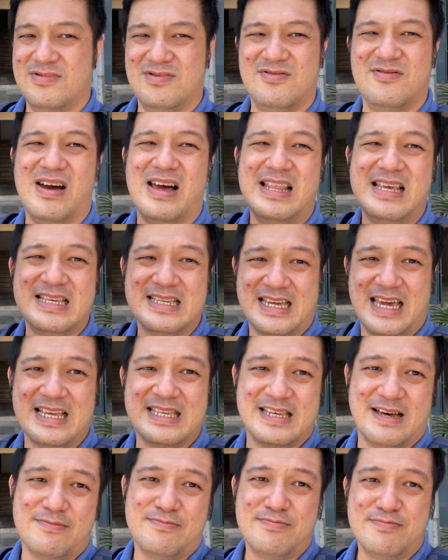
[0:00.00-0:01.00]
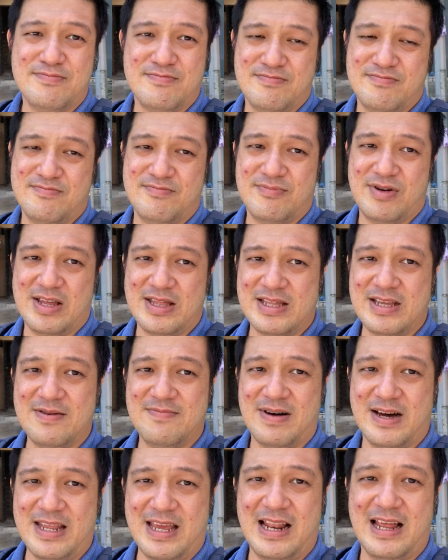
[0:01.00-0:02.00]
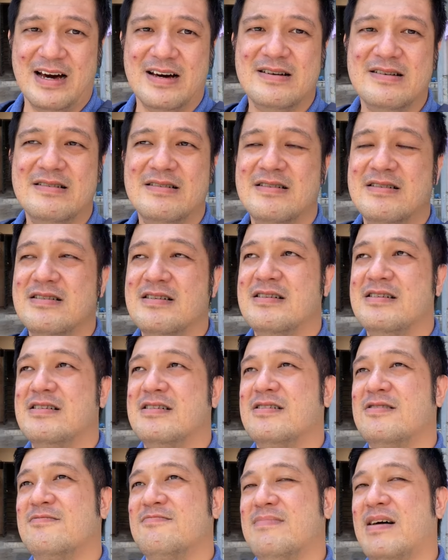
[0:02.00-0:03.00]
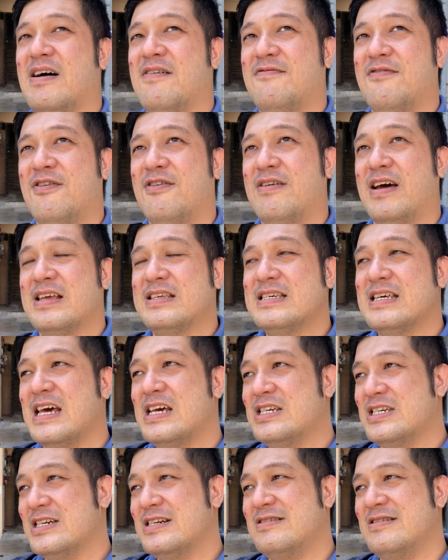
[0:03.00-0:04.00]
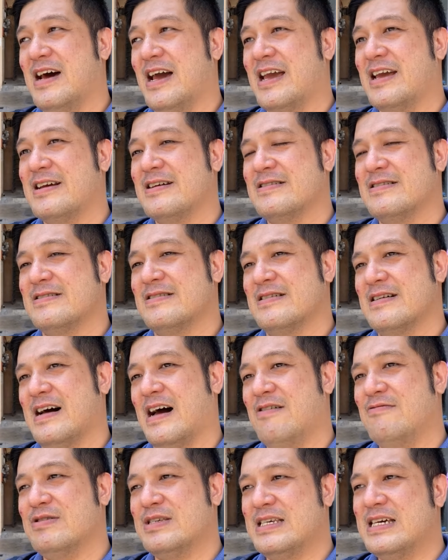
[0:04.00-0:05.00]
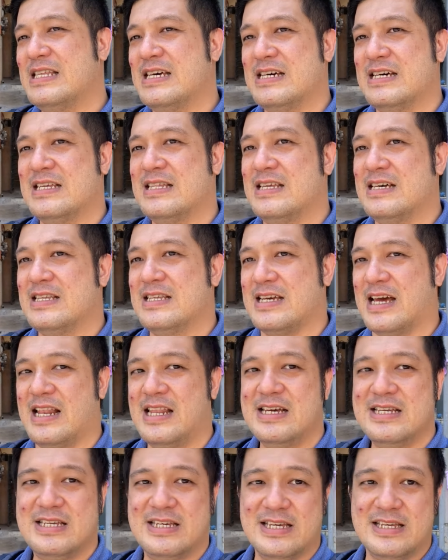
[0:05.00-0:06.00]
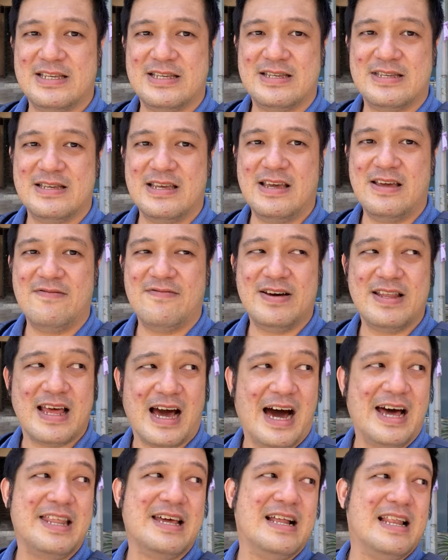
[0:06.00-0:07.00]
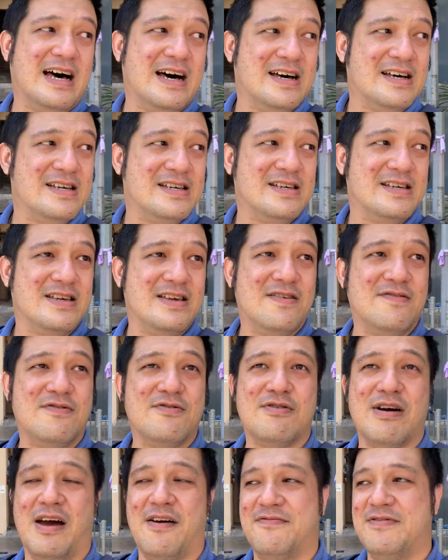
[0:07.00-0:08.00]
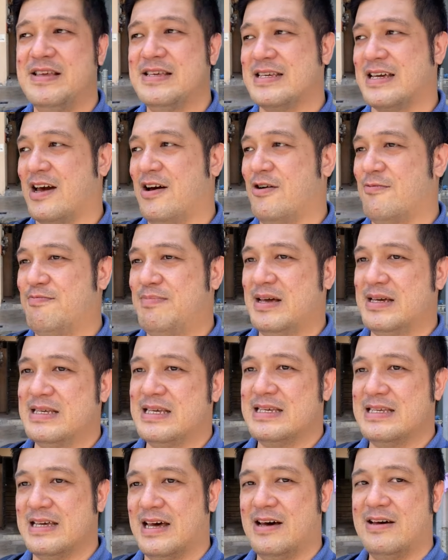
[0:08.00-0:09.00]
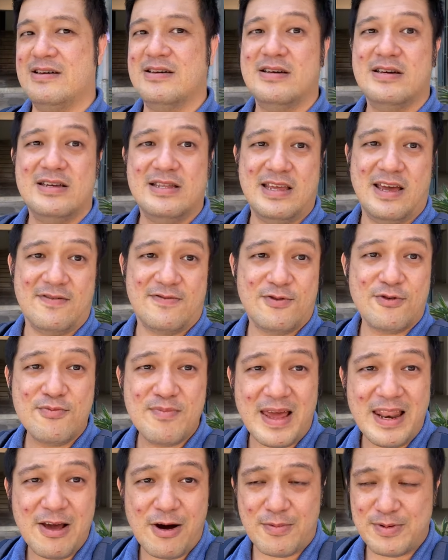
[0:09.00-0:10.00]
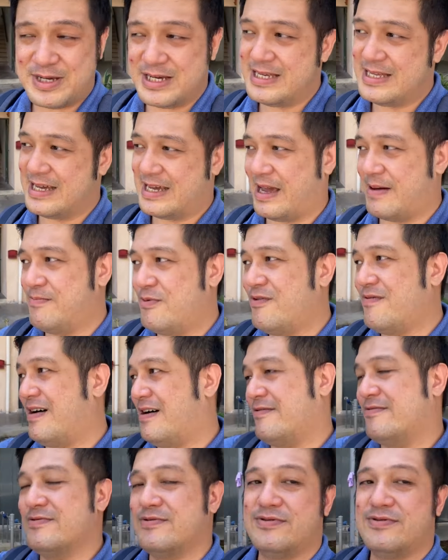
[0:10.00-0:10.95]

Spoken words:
You at least get some rental money lah. But for residential, right, I would say the challenge is even harder lah. If you have this kind of places, there's too many options they can move out.